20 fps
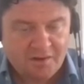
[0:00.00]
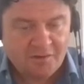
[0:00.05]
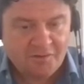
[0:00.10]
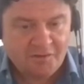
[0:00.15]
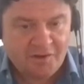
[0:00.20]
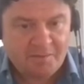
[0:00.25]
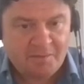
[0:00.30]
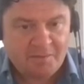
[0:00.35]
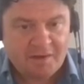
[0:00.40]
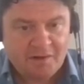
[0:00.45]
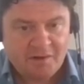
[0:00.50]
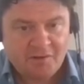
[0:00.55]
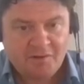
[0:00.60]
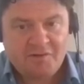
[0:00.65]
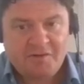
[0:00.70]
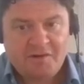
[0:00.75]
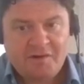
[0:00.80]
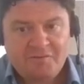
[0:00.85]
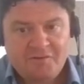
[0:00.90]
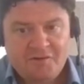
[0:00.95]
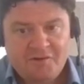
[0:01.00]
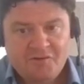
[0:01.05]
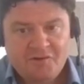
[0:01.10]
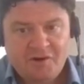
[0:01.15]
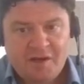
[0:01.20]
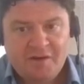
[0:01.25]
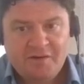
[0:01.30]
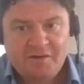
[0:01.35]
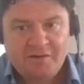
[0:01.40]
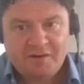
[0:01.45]
of EBITDA of average
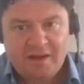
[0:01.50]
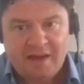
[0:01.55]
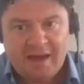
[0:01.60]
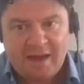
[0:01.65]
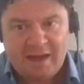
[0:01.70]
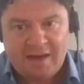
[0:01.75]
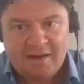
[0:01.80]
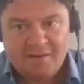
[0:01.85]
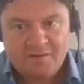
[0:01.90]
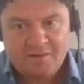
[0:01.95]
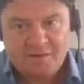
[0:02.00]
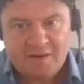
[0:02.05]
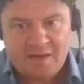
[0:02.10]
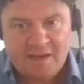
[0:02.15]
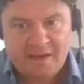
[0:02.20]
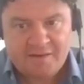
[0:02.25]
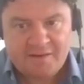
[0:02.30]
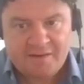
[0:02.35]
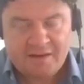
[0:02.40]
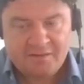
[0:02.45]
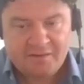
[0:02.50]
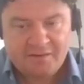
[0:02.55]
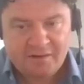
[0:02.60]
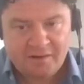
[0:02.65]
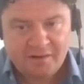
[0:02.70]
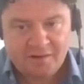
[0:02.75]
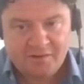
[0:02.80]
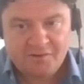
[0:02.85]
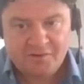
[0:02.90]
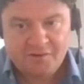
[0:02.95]
rate and net debt at
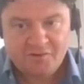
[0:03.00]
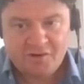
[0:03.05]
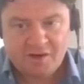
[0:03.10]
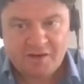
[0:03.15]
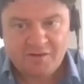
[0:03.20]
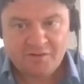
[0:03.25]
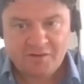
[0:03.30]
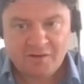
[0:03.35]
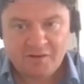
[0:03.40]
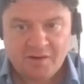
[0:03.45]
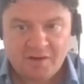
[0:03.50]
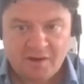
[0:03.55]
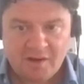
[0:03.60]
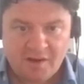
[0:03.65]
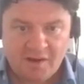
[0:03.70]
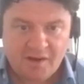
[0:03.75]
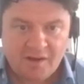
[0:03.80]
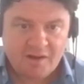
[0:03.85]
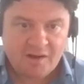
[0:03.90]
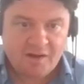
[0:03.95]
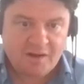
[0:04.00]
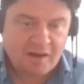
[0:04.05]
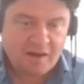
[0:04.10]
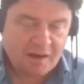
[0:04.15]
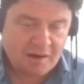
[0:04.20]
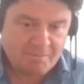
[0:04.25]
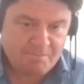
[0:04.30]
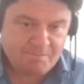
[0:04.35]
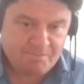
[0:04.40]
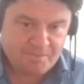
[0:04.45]
closing rate. So
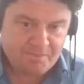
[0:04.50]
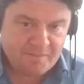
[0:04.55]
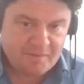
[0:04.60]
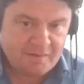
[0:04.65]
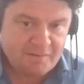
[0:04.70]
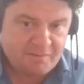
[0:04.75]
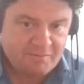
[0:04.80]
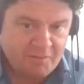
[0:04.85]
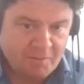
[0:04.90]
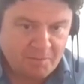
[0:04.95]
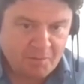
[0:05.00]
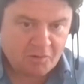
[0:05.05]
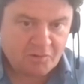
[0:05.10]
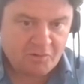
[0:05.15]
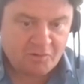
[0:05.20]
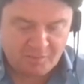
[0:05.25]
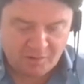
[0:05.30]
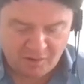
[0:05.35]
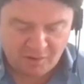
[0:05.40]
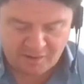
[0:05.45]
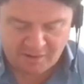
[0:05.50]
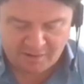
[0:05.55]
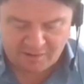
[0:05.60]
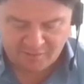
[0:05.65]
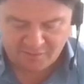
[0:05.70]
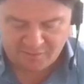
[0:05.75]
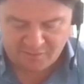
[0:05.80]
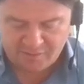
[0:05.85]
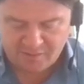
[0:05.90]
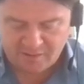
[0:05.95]
the bottom line
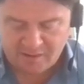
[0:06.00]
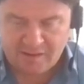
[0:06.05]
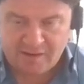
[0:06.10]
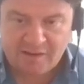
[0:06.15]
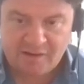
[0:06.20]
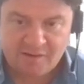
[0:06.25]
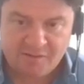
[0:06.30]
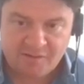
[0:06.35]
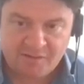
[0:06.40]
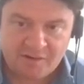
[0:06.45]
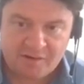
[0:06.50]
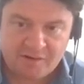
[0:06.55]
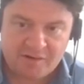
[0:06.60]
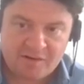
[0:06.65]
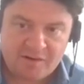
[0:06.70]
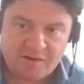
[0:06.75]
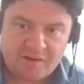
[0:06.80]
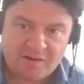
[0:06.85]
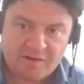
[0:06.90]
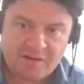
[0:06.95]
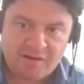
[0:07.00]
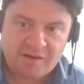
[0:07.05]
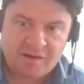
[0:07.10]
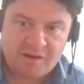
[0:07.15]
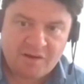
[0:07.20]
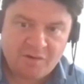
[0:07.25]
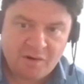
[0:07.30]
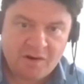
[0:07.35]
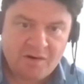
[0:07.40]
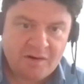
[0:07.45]
is that
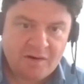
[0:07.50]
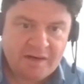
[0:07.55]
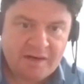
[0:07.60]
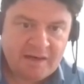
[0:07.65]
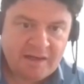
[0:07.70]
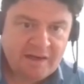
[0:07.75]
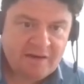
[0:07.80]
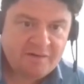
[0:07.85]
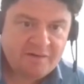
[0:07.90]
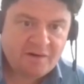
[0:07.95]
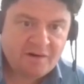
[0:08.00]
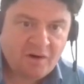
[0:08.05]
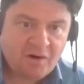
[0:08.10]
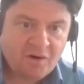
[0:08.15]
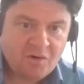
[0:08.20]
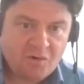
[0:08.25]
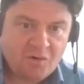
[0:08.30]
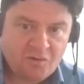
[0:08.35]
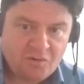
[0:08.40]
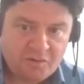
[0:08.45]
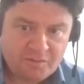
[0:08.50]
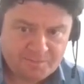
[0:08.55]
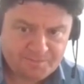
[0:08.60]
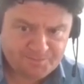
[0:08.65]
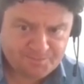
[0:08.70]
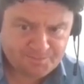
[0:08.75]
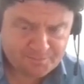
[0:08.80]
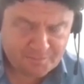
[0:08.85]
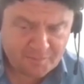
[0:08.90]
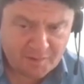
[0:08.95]
you only need to hold
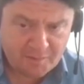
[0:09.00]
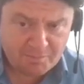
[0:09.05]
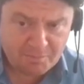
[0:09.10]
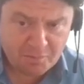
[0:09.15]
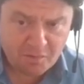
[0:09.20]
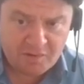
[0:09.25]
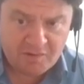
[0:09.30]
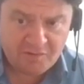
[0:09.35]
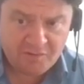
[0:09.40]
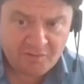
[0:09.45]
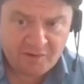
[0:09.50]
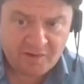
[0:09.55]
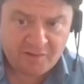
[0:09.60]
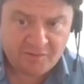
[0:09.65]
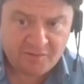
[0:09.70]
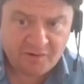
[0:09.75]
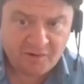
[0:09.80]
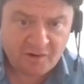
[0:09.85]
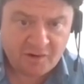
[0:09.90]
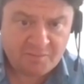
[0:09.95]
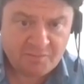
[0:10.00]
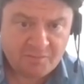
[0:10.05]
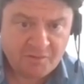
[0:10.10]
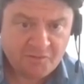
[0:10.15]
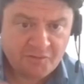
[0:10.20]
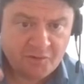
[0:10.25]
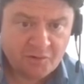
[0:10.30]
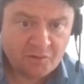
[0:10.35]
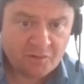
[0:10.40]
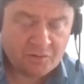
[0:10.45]
0.6 times
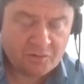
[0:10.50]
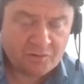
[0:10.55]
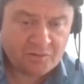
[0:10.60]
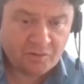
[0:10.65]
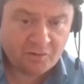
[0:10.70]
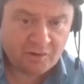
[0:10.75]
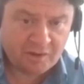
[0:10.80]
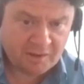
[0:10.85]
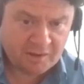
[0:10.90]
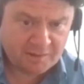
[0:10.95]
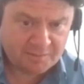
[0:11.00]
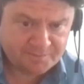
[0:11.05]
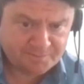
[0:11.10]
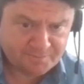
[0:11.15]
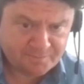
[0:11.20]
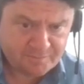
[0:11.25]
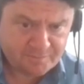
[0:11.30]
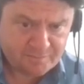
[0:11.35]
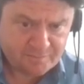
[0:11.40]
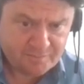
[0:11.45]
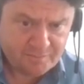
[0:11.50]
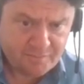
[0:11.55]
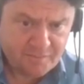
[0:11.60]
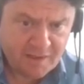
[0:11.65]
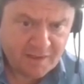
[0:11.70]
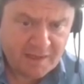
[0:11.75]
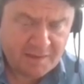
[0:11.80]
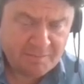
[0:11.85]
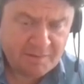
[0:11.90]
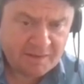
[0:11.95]
of your dollar
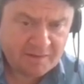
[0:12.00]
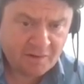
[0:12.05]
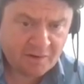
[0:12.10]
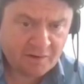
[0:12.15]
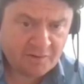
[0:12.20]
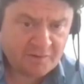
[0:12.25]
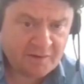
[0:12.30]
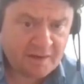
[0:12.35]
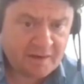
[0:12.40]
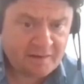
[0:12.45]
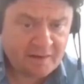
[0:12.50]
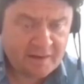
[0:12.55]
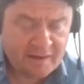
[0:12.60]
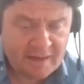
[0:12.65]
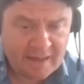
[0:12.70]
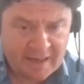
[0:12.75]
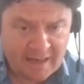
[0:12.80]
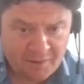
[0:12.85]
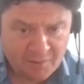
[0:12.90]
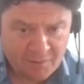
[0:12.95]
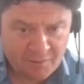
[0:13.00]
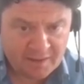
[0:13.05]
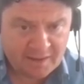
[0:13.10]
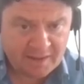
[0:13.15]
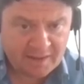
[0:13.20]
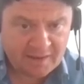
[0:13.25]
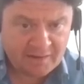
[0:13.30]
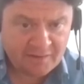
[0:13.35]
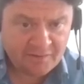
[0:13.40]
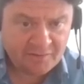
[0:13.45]
EBITDA debt. In our
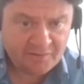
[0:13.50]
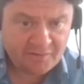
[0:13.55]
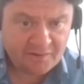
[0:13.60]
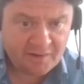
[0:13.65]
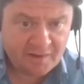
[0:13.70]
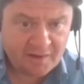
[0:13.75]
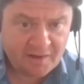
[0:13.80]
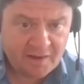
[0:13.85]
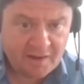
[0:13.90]
case,